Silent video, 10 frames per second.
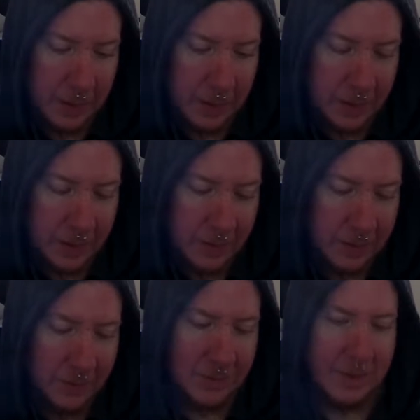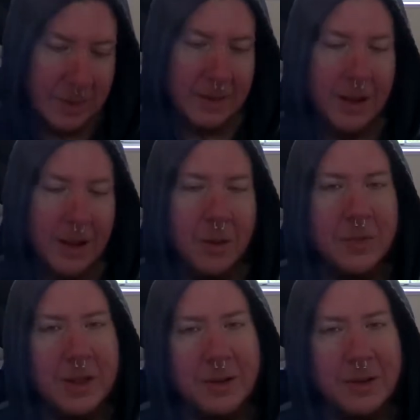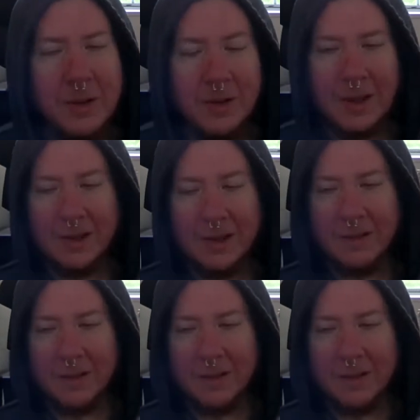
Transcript: So it's like the help that you do get, you're like,